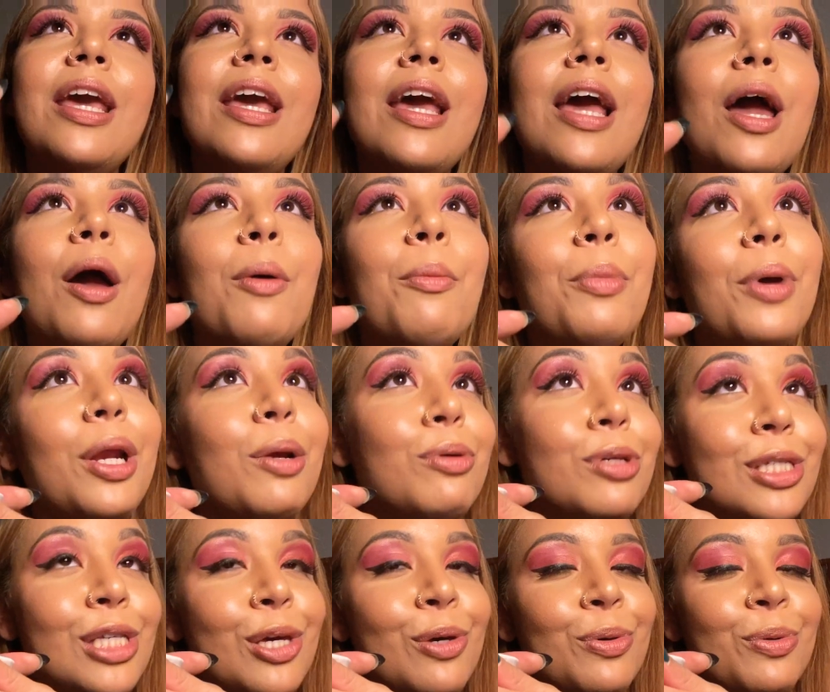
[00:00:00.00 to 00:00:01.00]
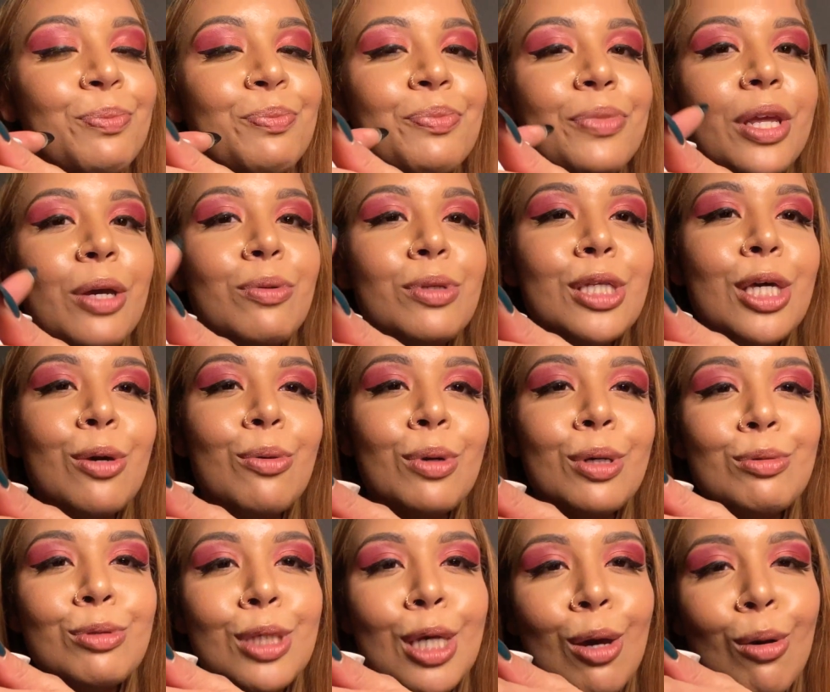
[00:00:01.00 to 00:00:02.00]
But it was cute, it was cute,
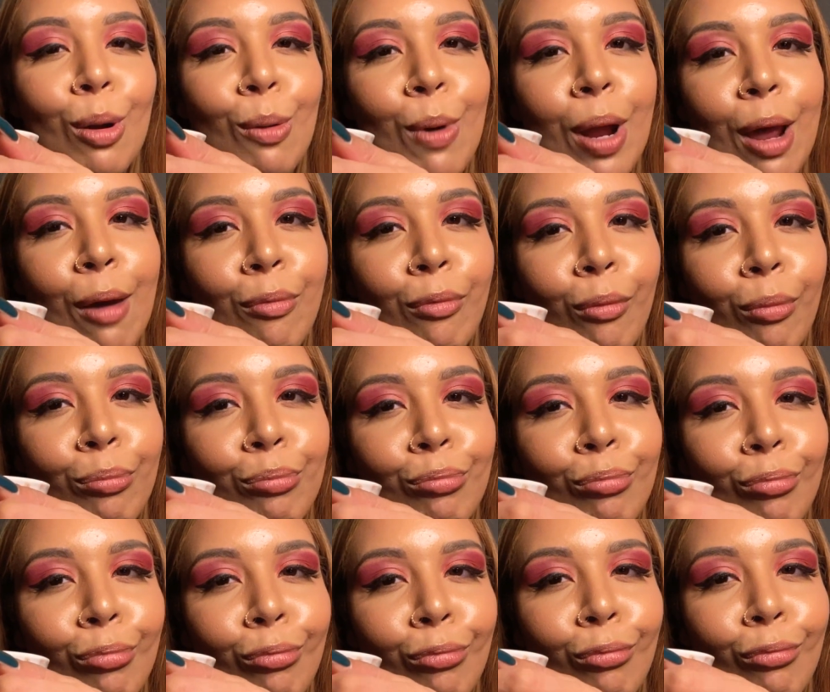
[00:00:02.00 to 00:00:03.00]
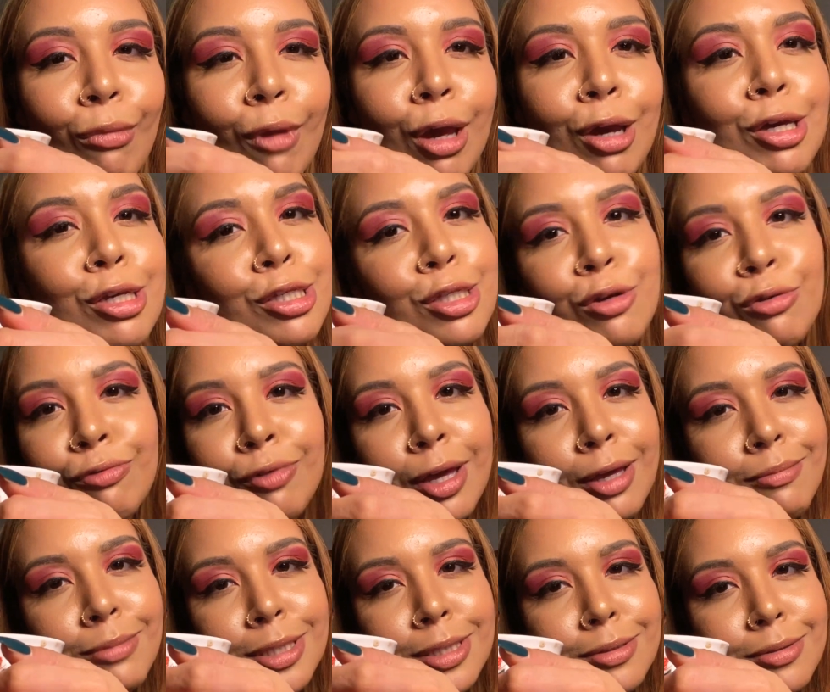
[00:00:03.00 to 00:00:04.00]
it was cute, whatever. And he's still
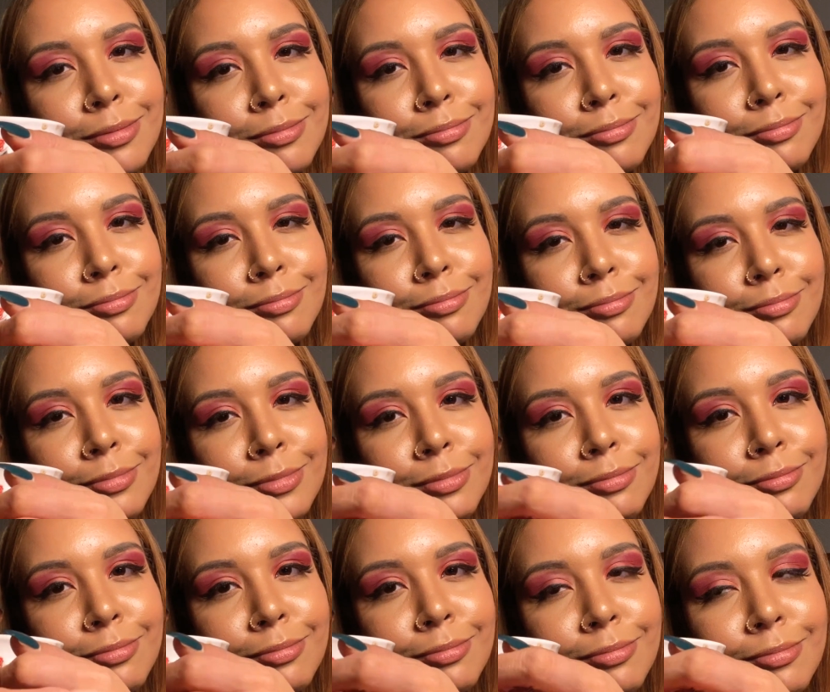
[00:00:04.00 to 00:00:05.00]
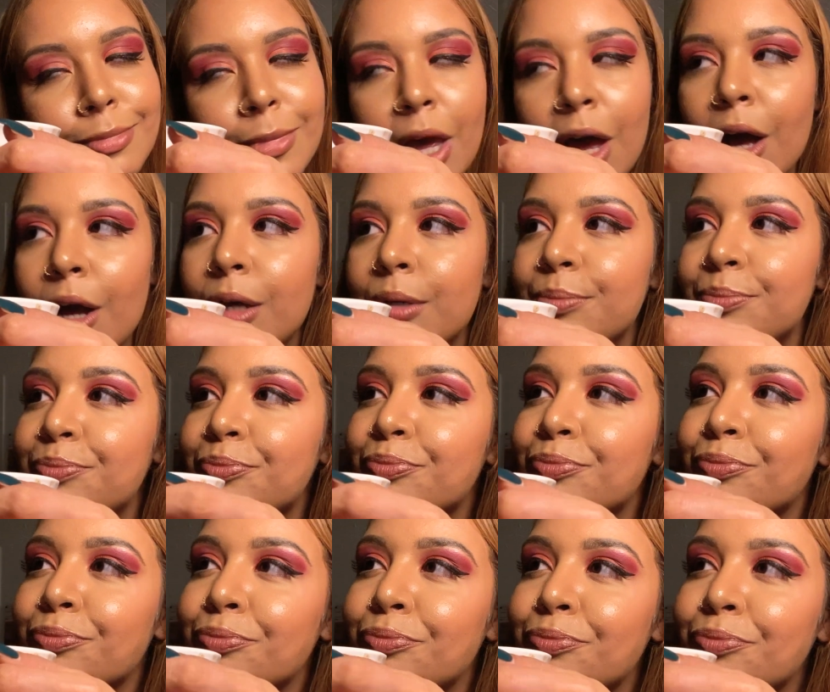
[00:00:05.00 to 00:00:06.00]
famous. Um,
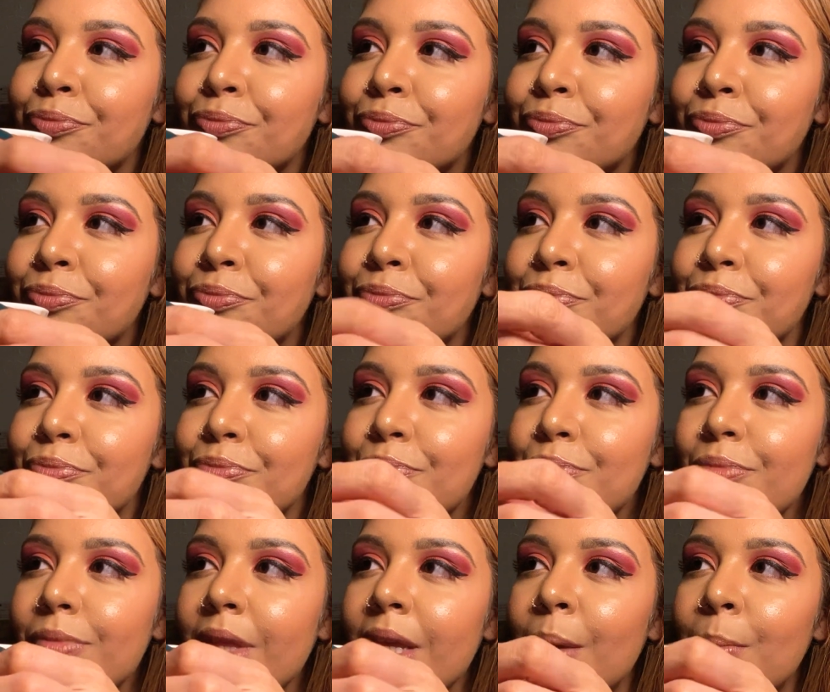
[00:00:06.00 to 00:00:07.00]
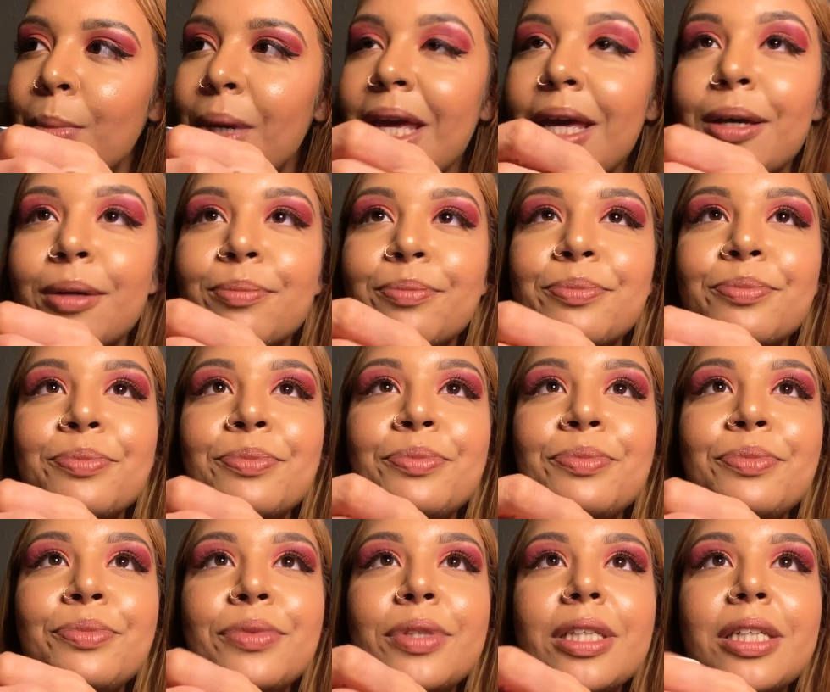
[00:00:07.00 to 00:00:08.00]
but yeah.
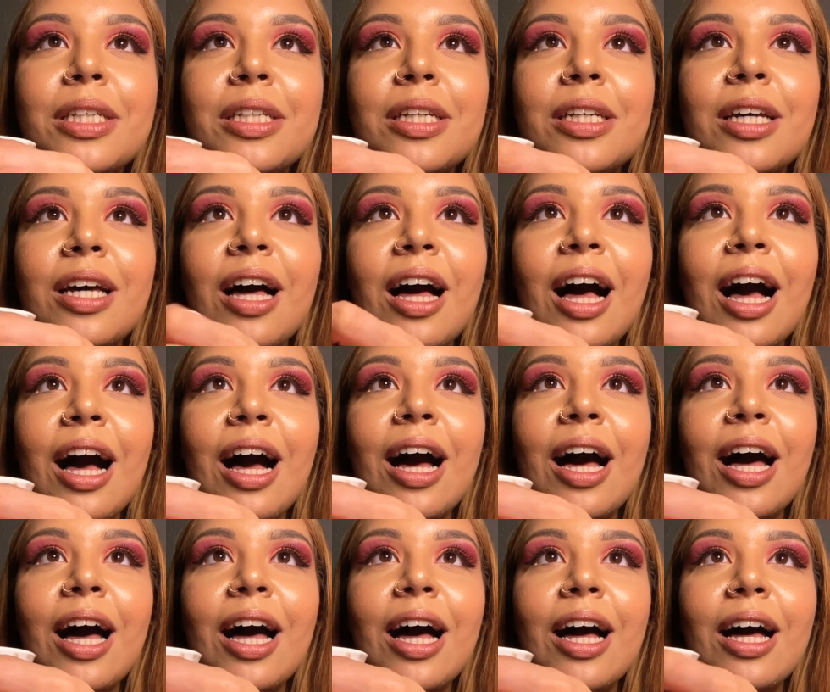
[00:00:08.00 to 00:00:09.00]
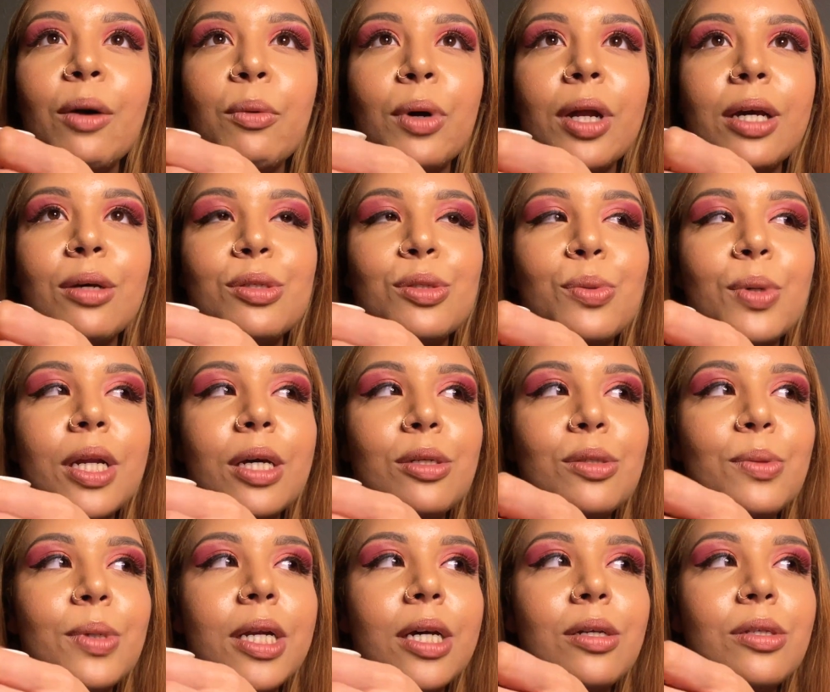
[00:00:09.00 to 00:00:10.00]
Uh, what else, what
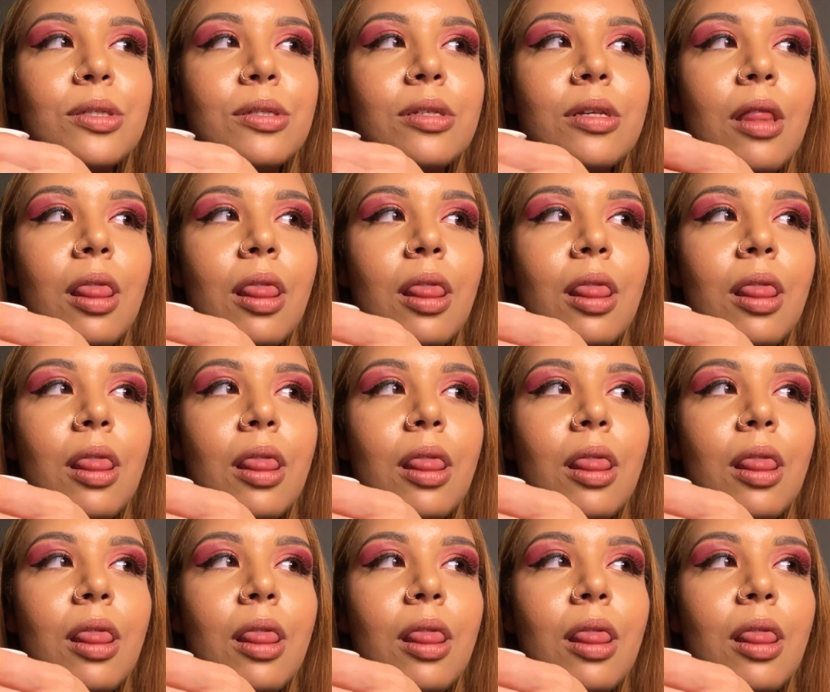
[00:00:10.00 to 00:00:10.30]
else, what else?